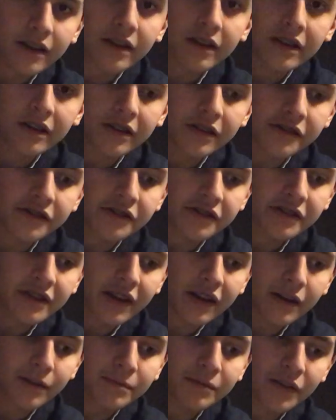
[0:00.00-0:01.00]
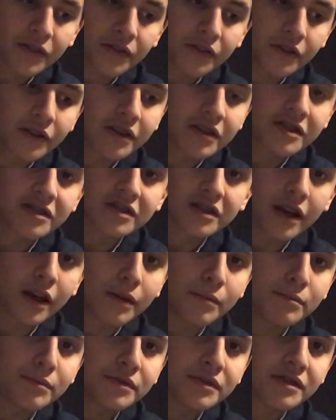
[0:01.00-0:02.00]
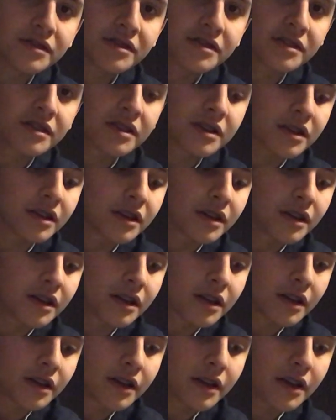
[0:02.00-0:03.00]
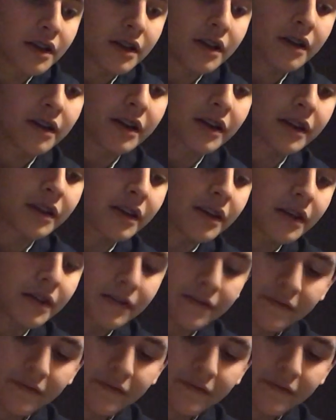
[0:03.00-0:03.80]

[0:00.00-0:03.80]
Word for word: can just get up to 30 subs. Like,